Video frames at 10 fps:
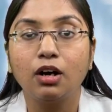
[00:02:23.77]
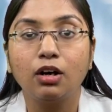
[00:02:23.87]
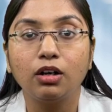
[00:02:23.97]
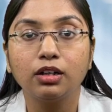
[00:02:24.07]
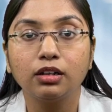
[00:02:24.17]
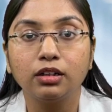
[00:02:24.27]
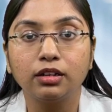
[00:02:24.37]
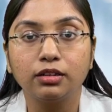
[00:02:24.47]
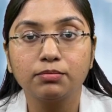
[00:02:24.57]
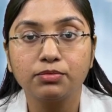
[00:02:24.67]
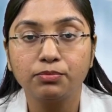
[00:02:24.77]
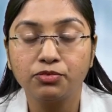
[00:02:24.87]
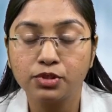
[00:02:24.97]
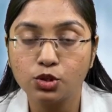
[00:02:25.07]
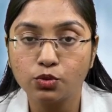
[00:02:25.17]
or uh,
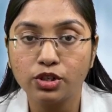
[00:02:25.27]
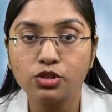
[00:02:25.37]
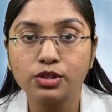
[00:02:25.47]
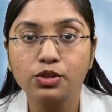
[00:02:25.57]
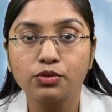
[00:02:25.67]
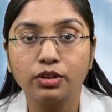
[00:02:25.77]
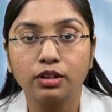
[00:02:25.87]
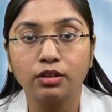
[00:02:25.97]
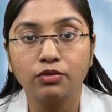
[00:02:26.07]
situations uh,